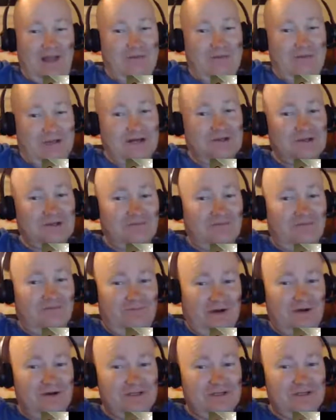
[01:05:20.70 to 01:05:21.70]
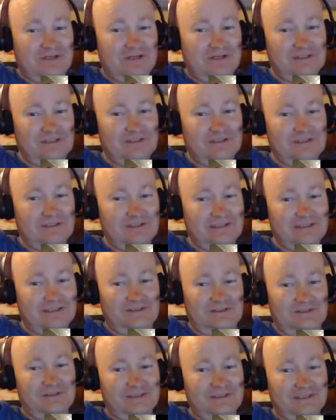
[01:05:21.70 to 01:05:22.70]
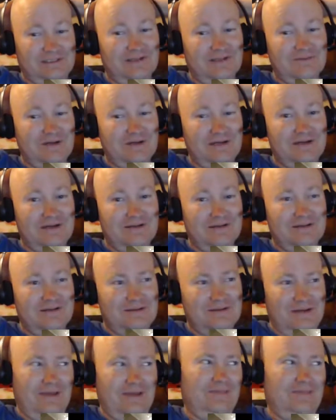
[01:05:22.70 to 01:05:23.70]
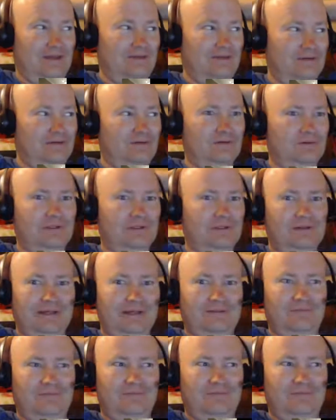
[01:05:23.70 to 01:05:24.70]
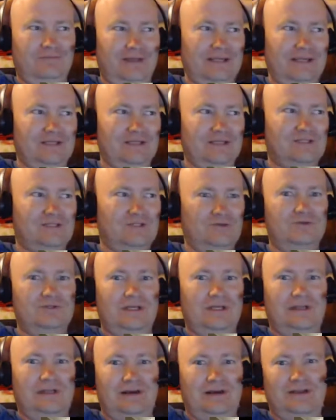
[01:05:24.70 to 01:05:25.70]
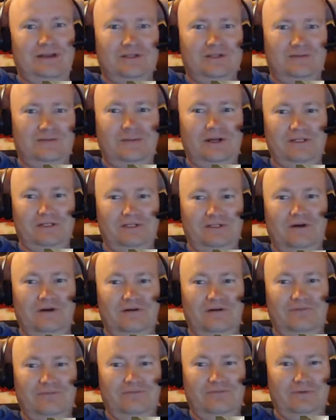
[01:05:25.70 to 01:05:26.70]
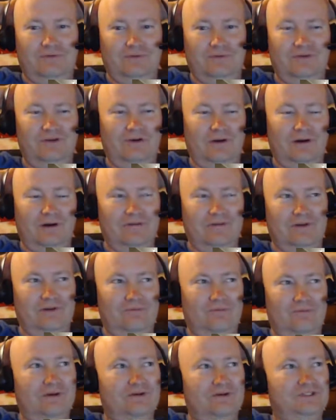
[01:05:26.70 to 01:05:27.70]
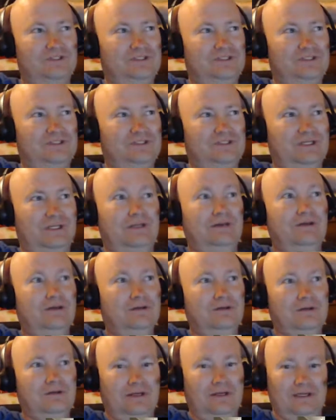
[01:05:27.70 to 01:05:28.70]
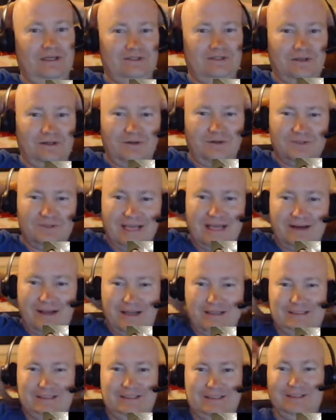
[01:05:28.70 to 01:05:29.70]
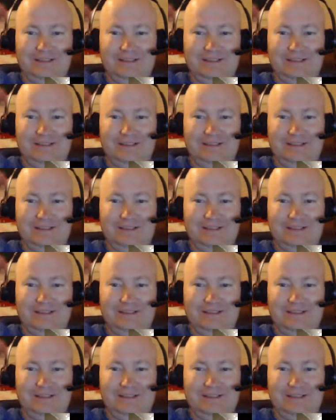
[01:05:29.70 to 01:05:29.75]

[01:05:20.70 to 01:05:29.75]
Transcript: was actually very seriously considering selling mine, and then literally like last Tuesday they announced everybody's golf for VR, and I was like, well, shit. I guess there goes that idea.